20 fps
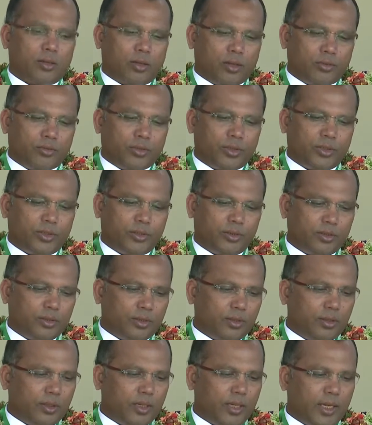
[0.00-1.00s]
honor
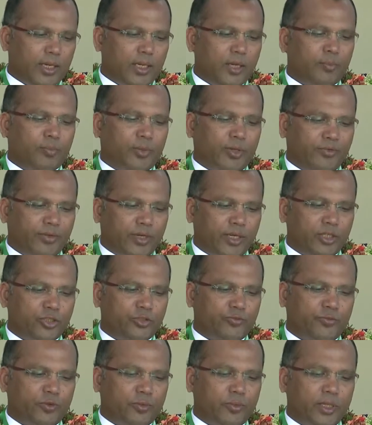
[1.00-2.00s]
and a privilege
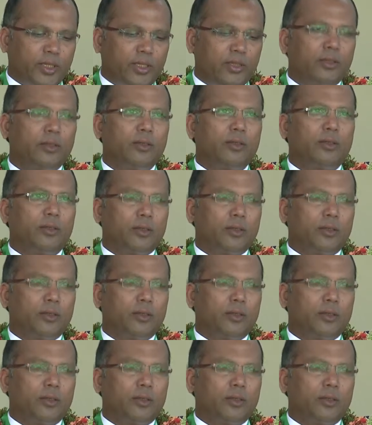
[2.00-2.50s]
for me